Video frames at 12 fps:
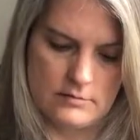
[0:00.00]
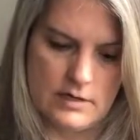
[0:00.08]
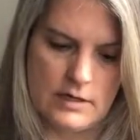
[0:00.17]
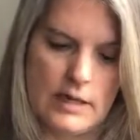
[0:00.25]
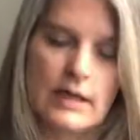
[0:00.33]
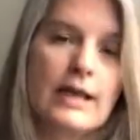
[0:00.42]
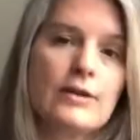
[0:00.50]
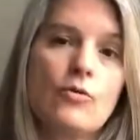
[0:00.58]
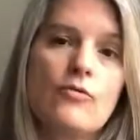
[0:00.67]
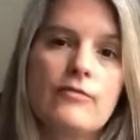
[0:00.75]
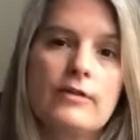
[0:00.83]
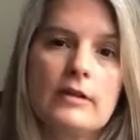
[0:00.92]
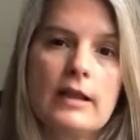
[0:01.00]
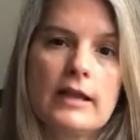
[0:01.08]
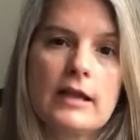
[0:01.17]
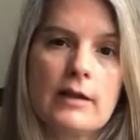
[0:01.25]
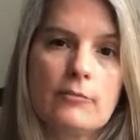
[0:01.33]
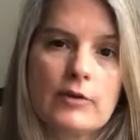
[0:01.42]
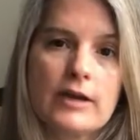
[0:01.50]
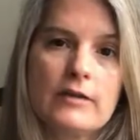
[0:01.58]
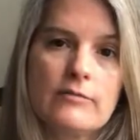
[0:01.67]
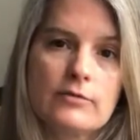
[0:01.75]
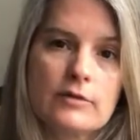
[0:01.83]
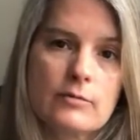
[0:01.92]
And again, I don't feel like I'm
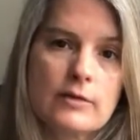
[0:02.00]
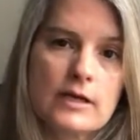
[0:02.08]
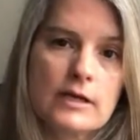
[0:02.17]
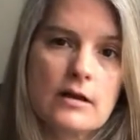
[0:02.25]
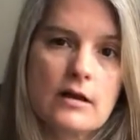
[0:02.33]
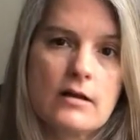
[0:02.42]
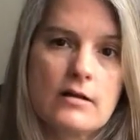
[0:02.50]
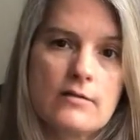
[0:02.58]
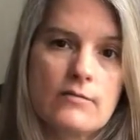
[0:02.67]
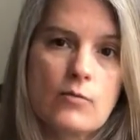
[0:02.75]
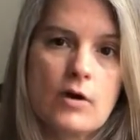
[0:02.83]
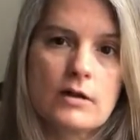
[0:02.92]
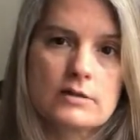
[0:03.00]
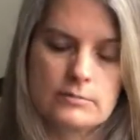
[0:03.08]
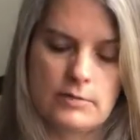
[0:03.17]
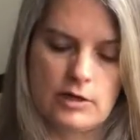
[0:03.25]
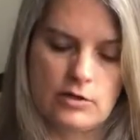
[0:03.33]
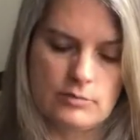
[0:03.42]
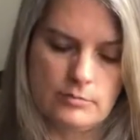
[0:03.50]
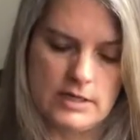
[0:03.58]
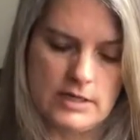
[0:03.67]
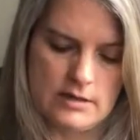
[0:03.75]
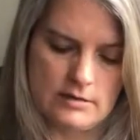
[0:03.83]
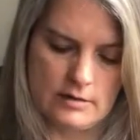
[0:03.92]
reading for the Queen of Wands, but I could
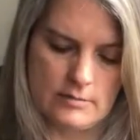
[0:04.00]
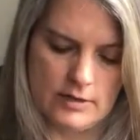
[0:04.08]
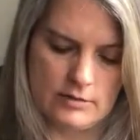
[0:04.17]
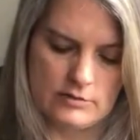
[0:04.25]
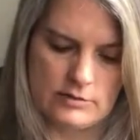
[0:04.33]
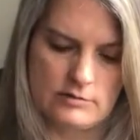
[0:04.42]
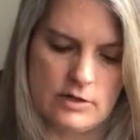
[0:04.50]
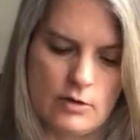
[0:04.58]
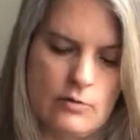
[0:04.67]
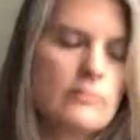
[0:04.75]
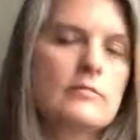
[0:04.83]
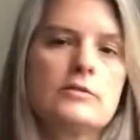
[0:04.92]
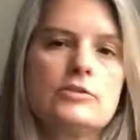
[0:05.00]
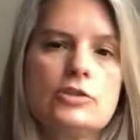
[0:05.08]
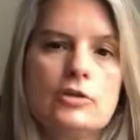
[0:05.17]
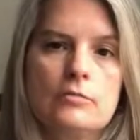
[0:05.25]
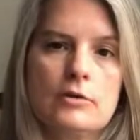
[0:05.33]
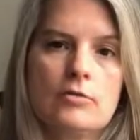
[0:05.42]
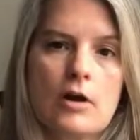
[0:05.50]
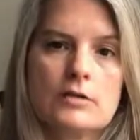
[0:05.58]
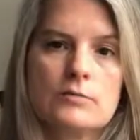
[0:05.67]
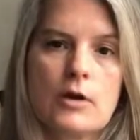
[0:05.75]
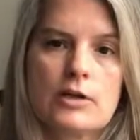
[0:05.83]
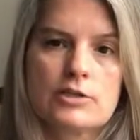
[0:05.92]
be. I mean, there's, you know, she could be
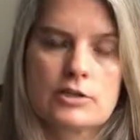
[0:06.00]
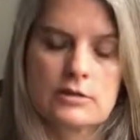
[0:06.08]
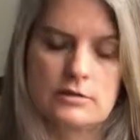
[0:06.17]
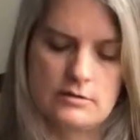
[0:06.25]
cross-watching.